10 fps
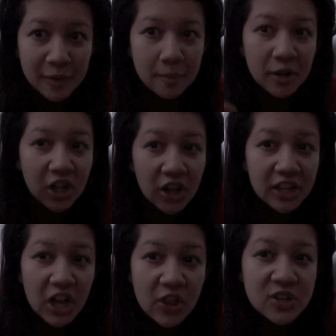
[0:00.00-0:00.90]
People on
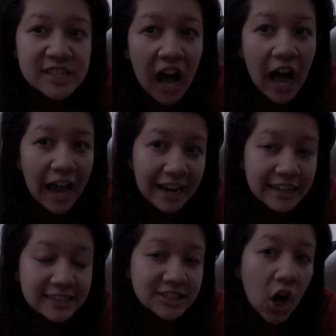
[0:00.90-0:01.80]
the other
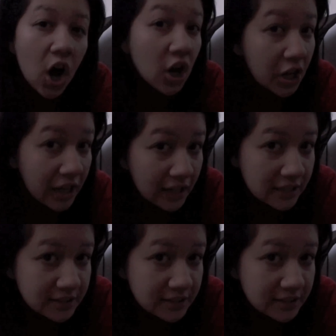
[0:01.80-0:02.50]
side talking.